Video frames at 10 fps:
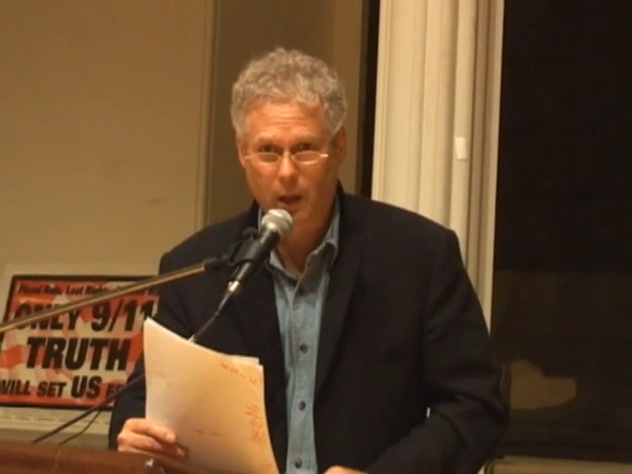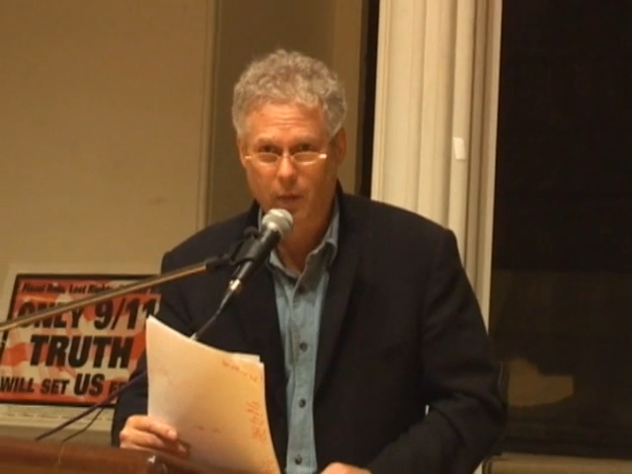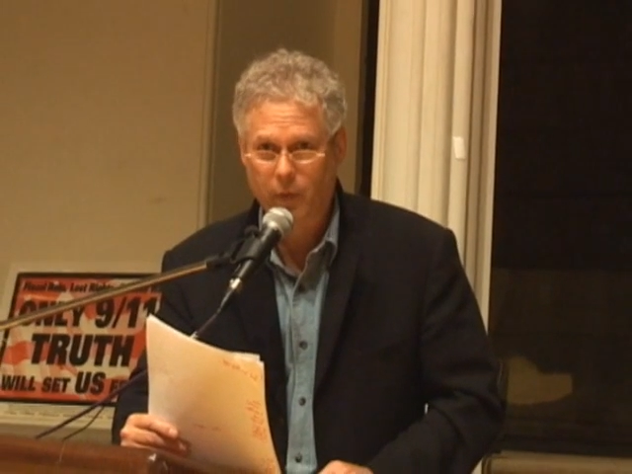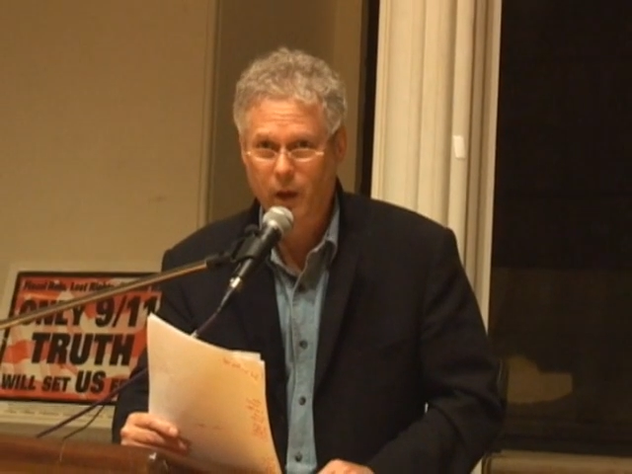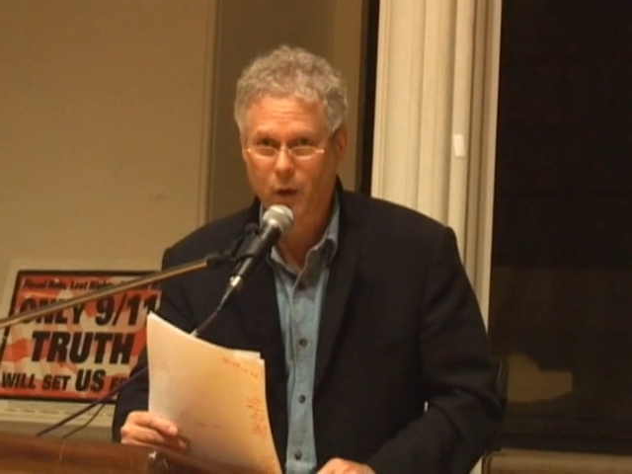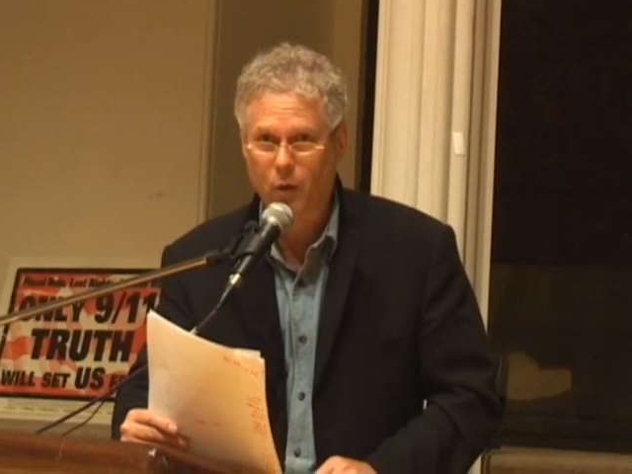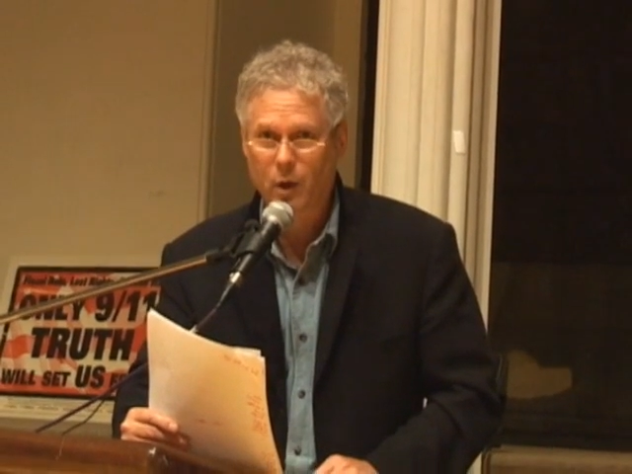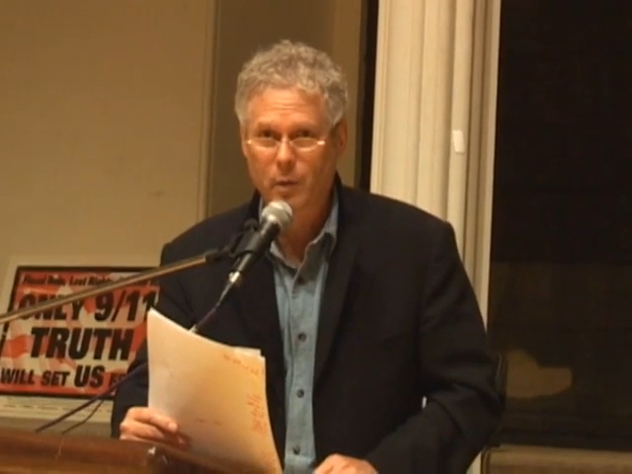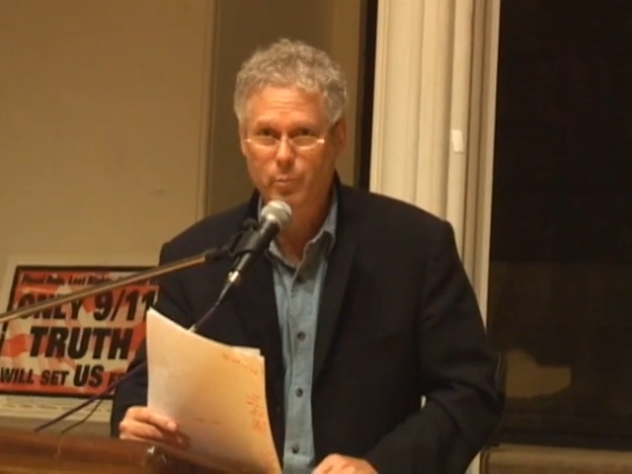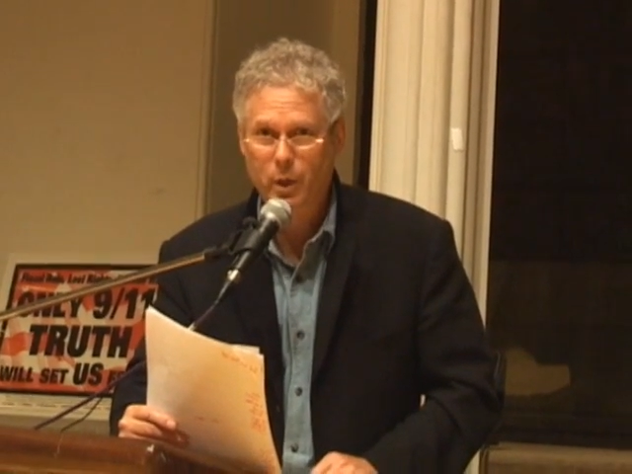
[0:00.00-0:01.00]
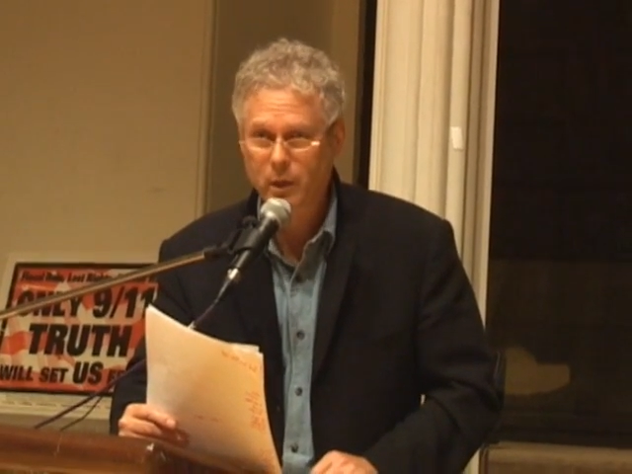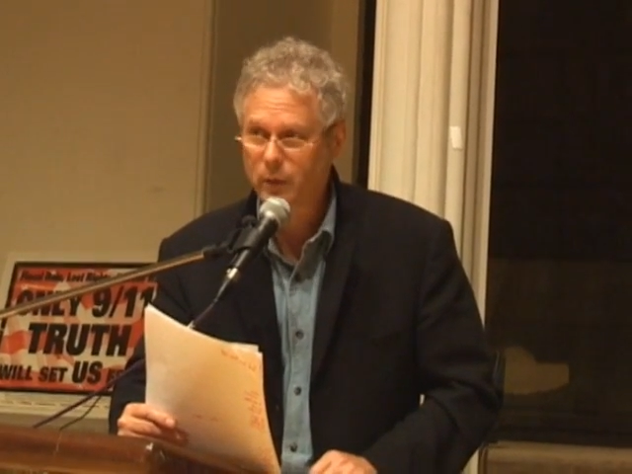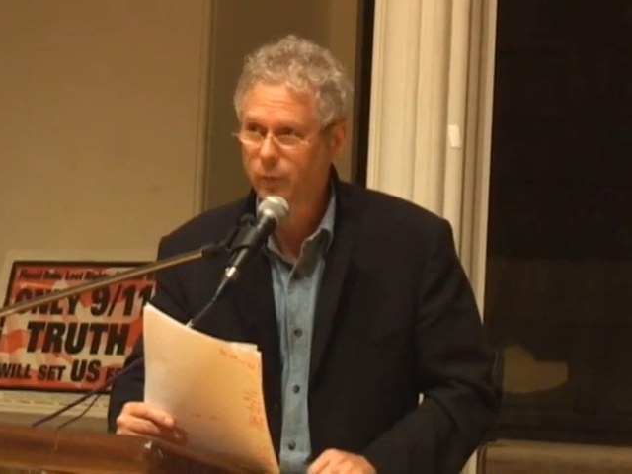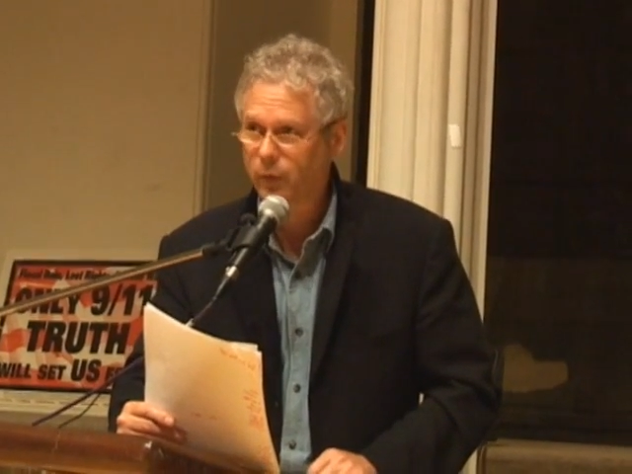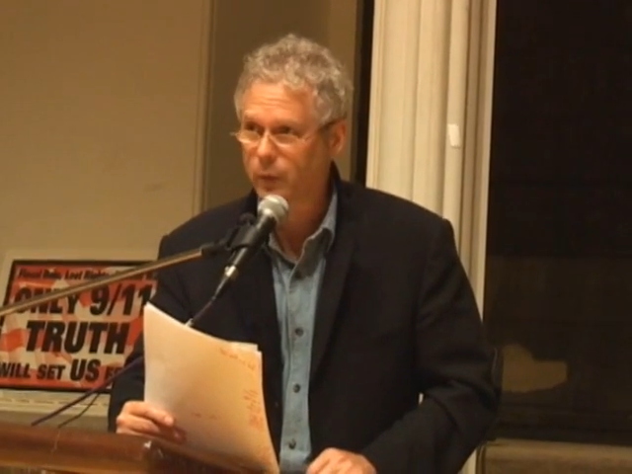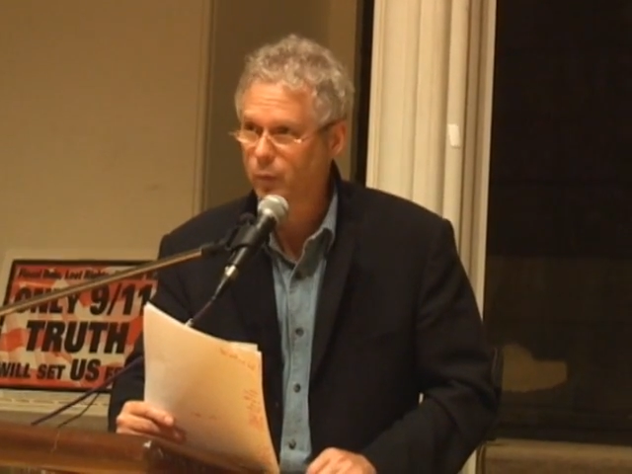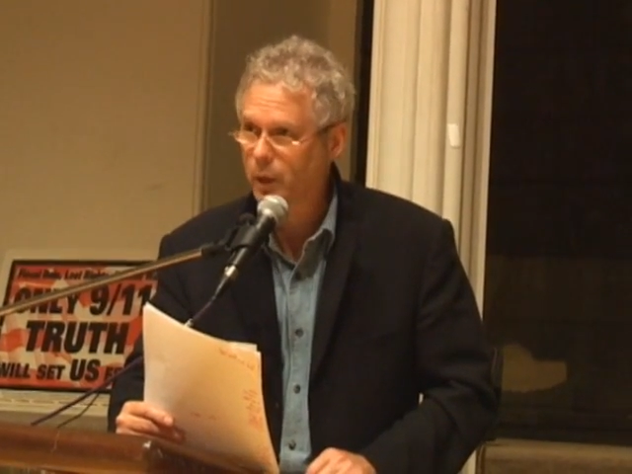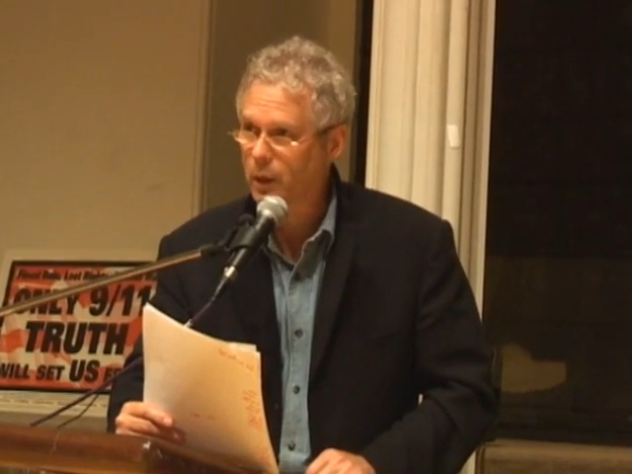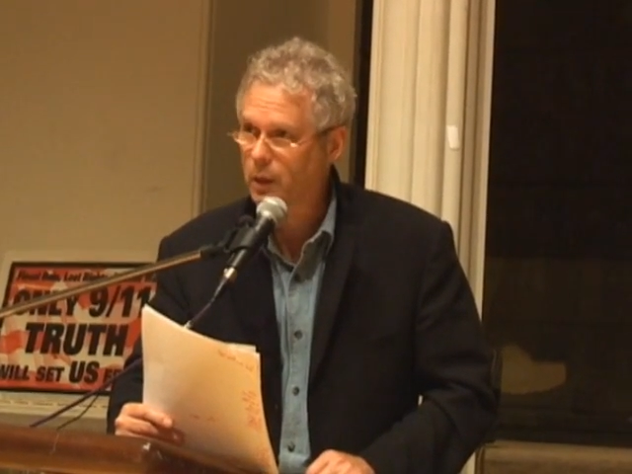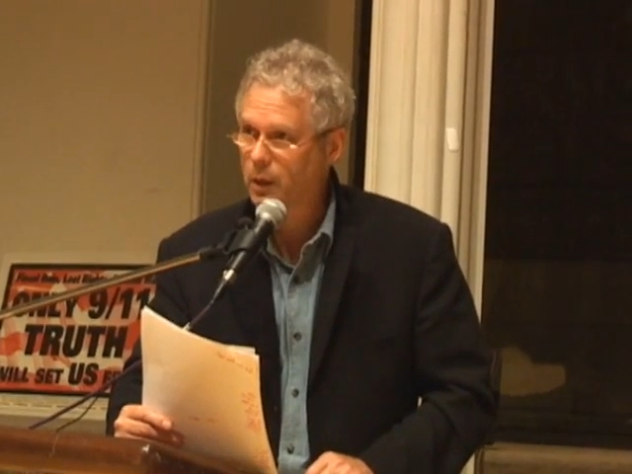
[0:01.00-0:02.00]
of how pitifully
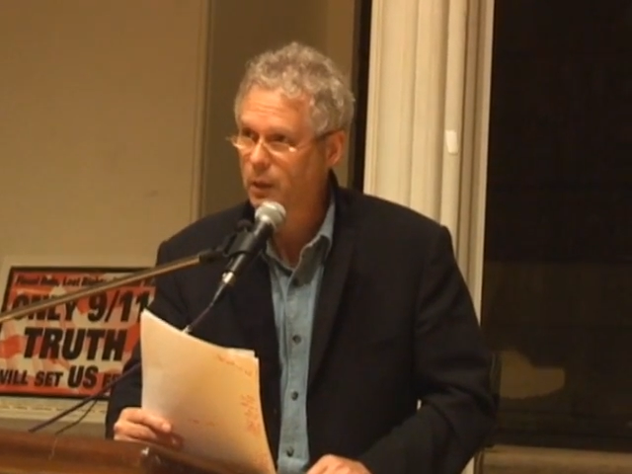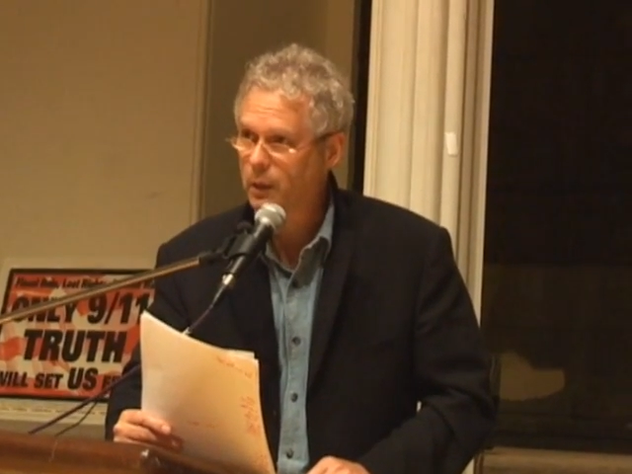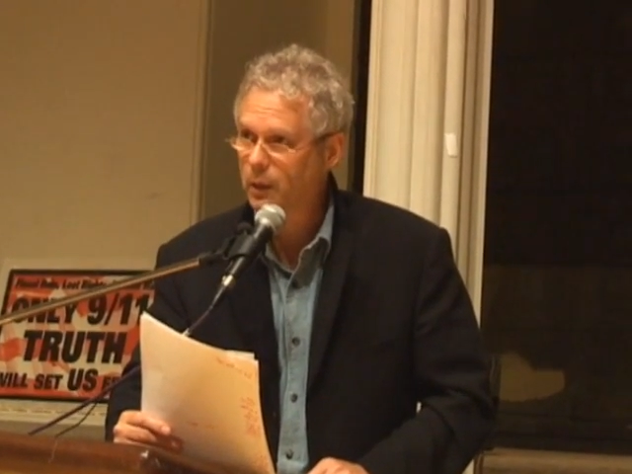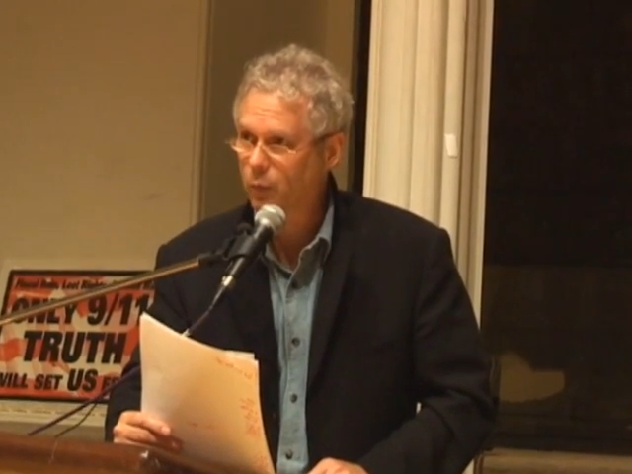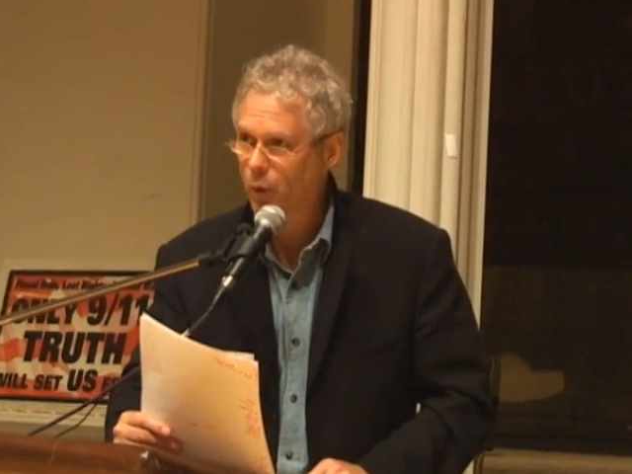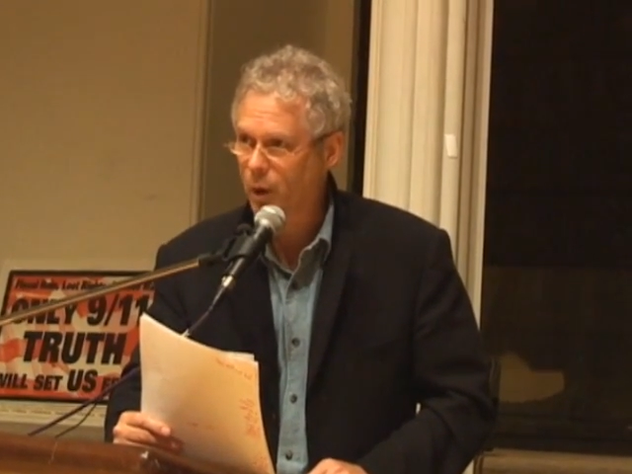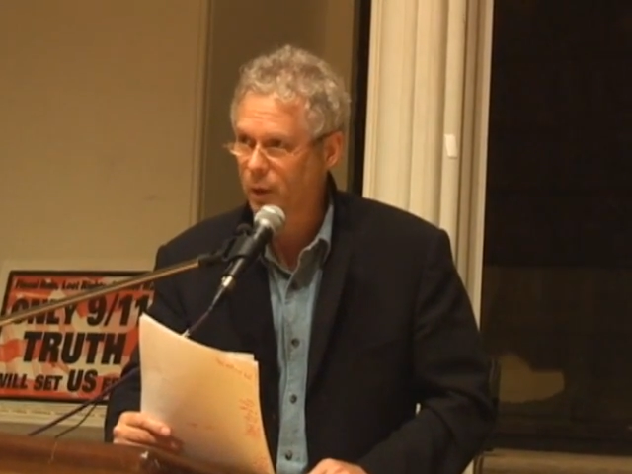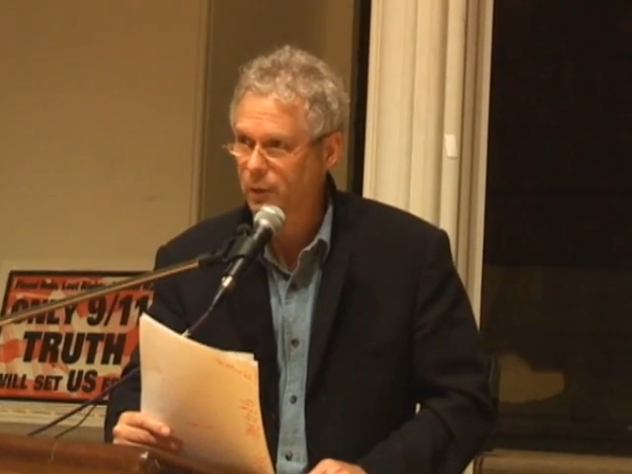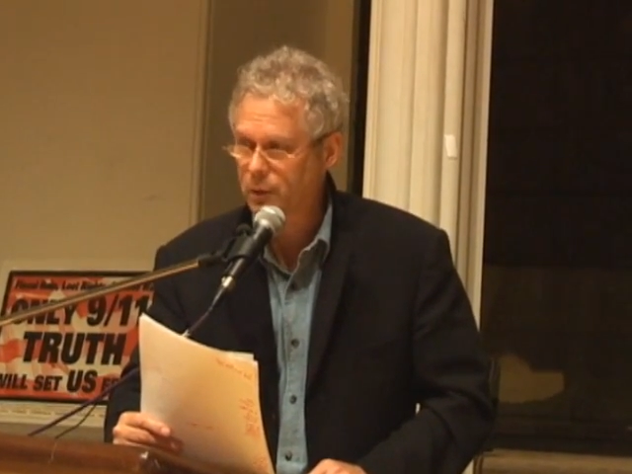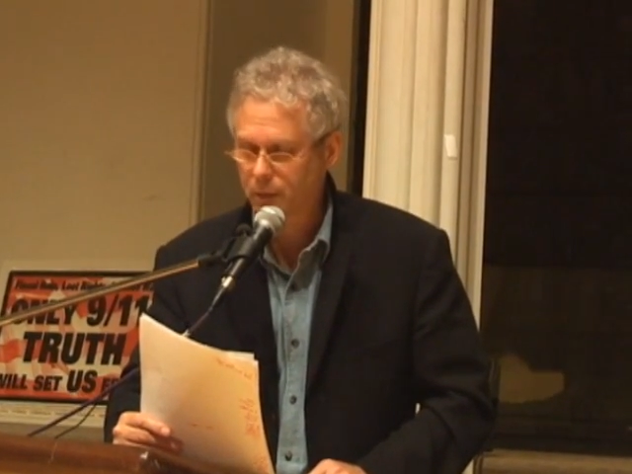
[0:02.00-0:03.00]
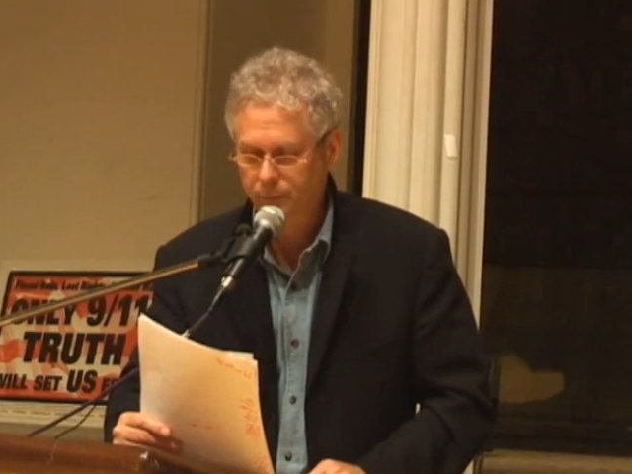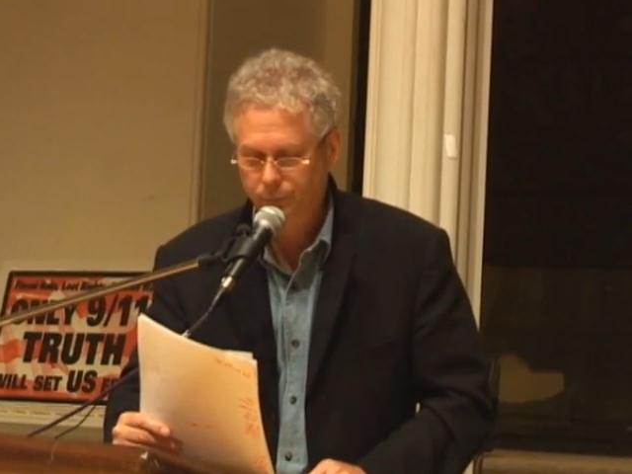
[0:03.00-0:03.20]
weak it was.